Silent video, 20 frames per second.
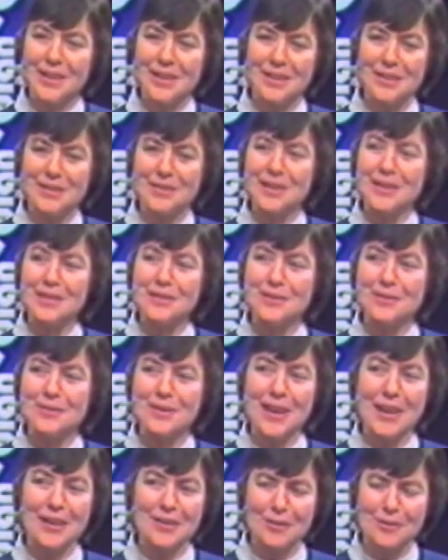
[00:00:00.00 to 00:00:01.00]
in the sense
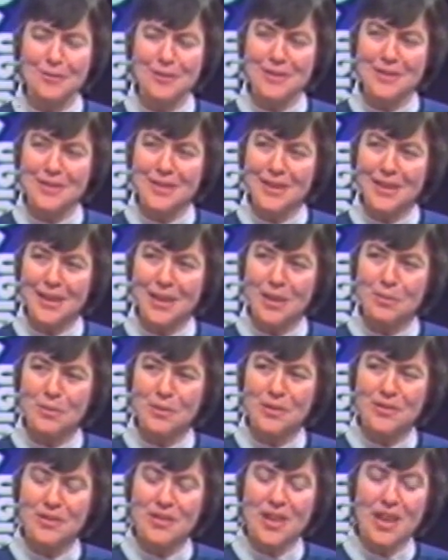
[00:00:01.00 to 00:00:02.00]
of categories and
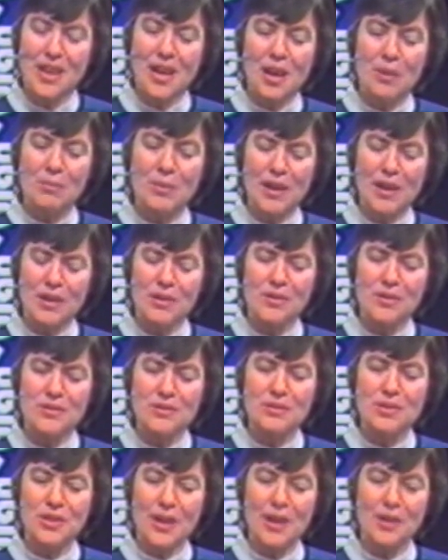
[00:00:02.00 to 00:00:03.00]
labels. But I
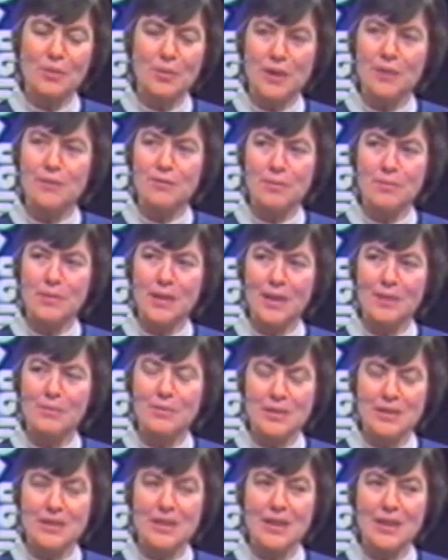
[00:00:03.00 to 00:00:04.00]
also shy away from it. I
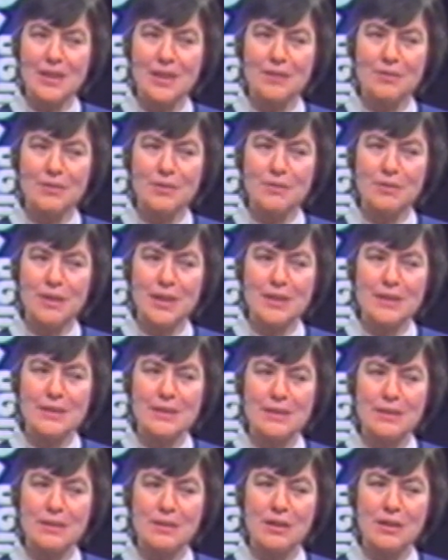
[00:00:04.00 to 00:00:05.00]
must say I have a
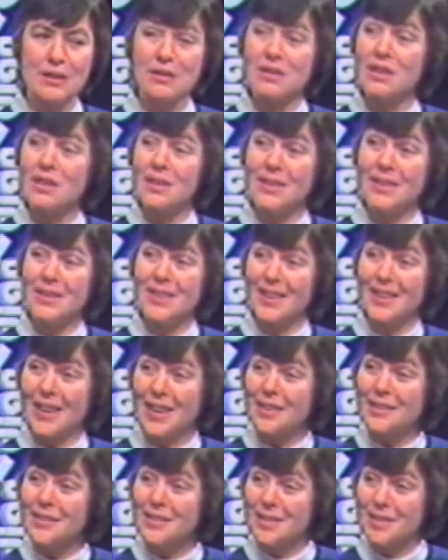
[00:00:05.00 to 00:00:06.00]
great uh, hostility
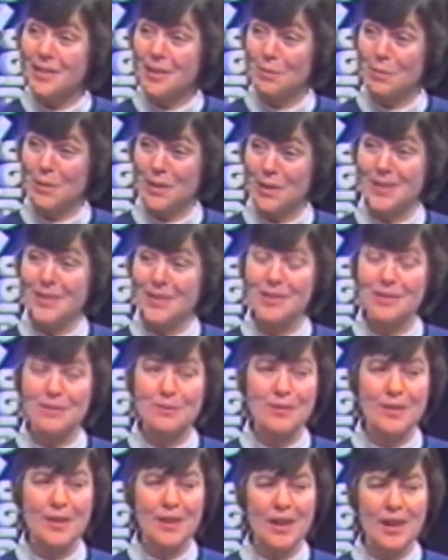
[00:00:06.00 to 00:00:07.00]
against the business
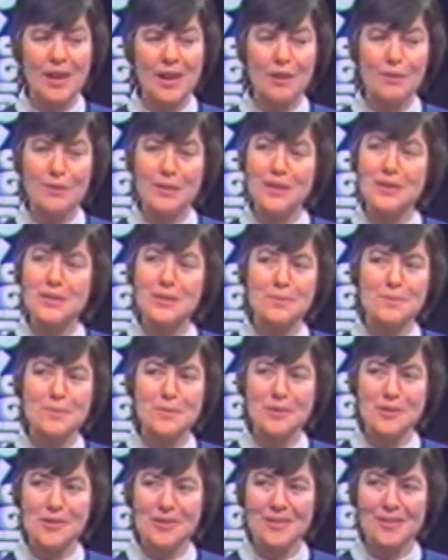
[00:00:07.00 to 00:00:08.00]
of, of
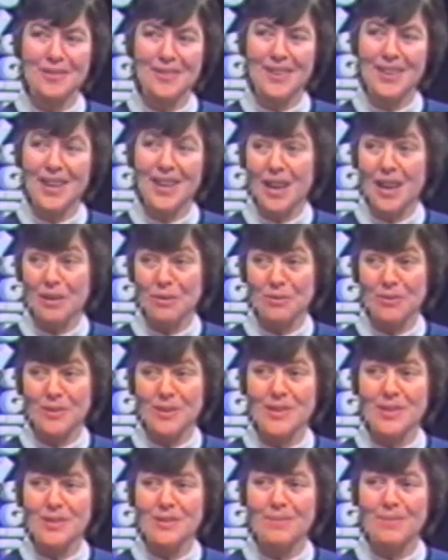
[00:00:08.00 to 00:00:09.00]
isms and
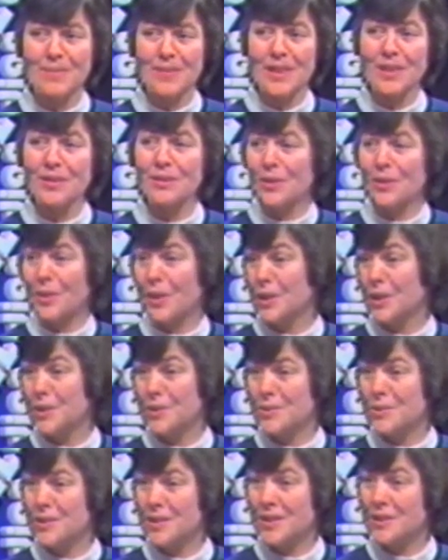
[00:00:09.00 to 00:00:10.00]
categories, even though I
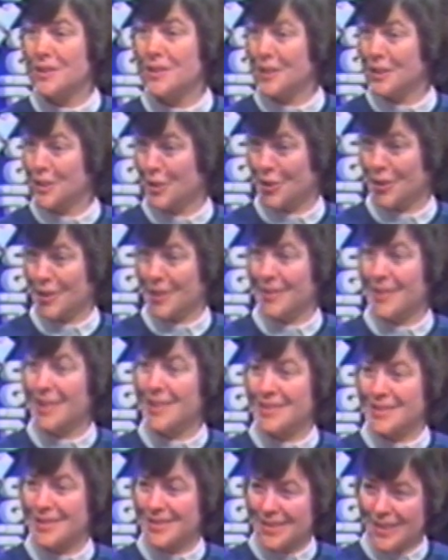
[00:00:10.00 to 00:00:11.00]
use it in teaching
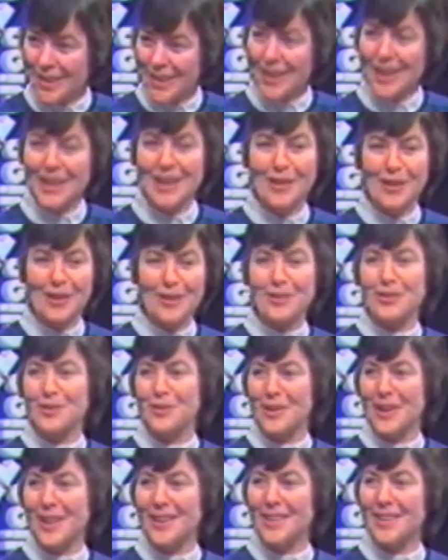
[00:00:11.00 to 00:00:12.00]
as a, an
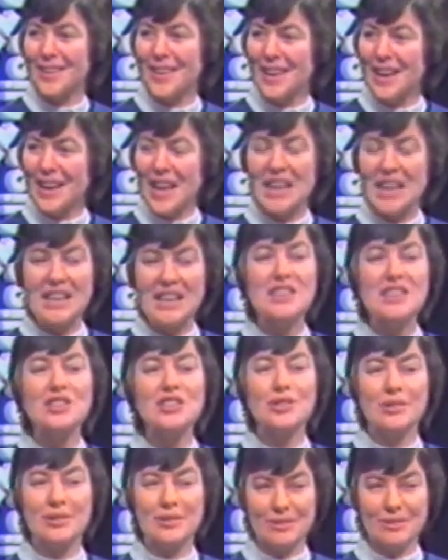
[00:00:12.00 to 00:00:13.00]
entree, an
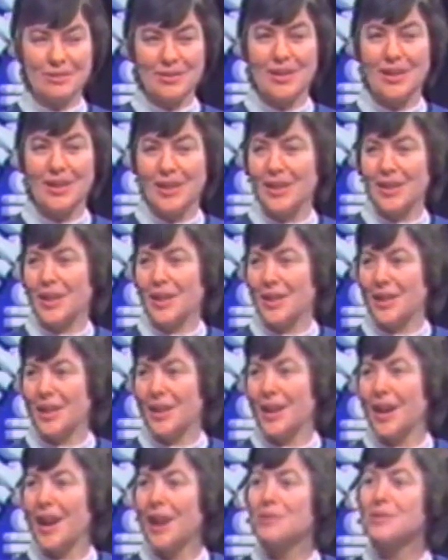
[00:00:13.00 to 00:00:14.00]
initial
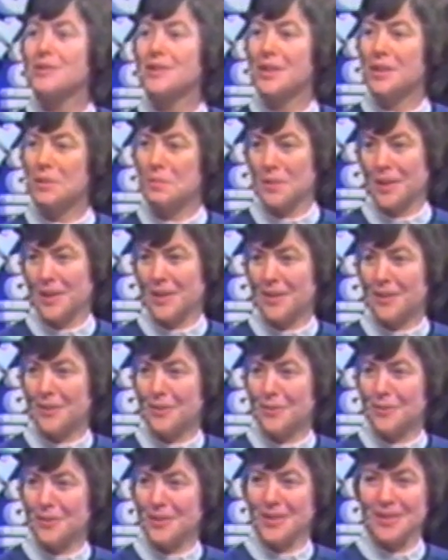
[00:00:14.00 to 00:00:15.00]
uh, housekeeping
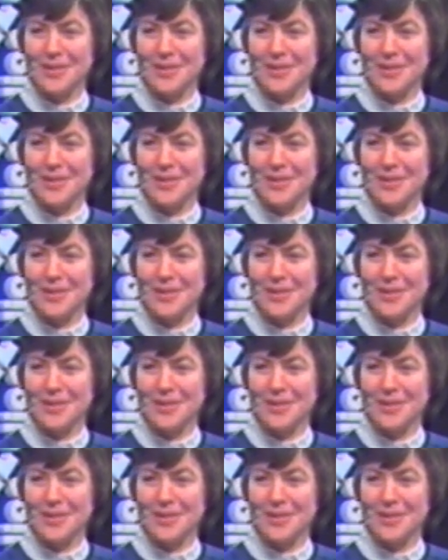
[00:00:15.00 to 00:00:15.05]
of